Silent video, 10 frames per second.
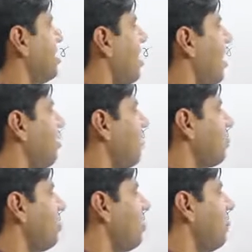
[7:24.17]
The second
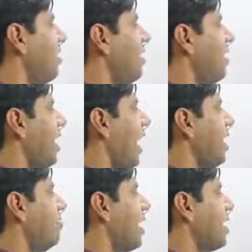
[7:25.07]
one could be filled in
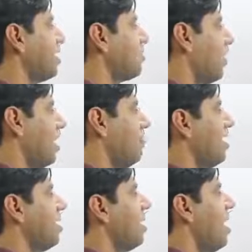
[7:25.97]
N minus 1
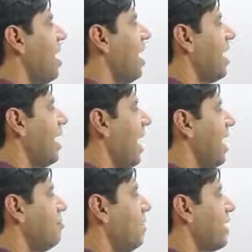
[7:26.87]
ways, in
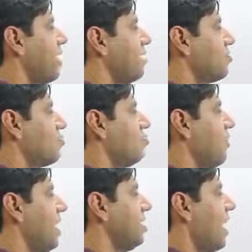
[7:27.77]
N minus 2
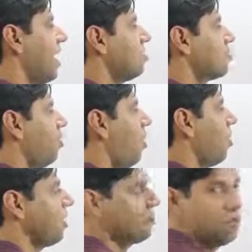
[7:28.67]
ways, and so
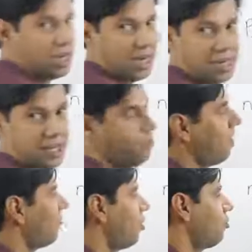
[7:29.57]
on it would continue.
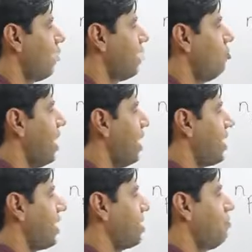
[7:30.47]
And what do? I
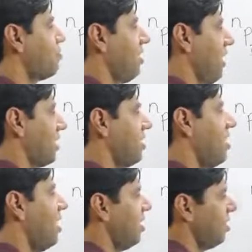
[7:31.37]
take the
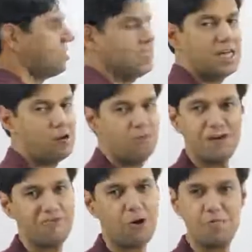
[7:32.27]
product. This is how
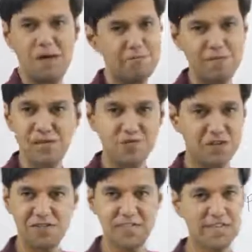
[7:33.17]
we have formed numbers.
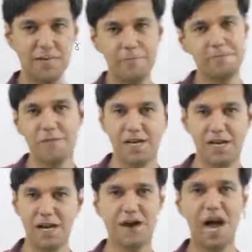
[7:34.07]
We have seated
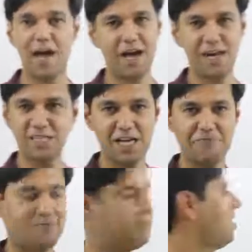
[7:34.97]
people, arranged
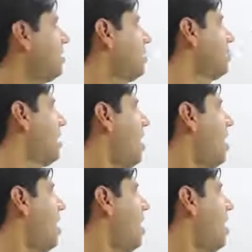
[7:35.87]
alphabets.